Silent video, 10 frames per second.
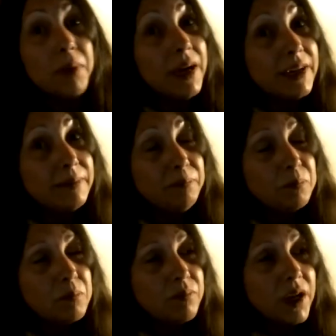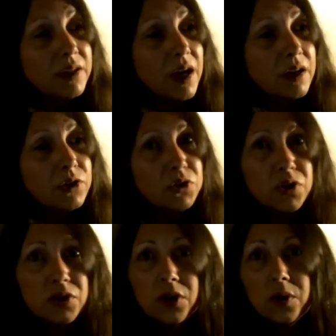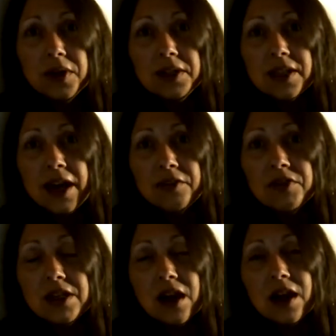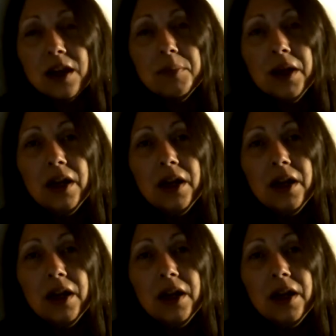But doctors don't always have the time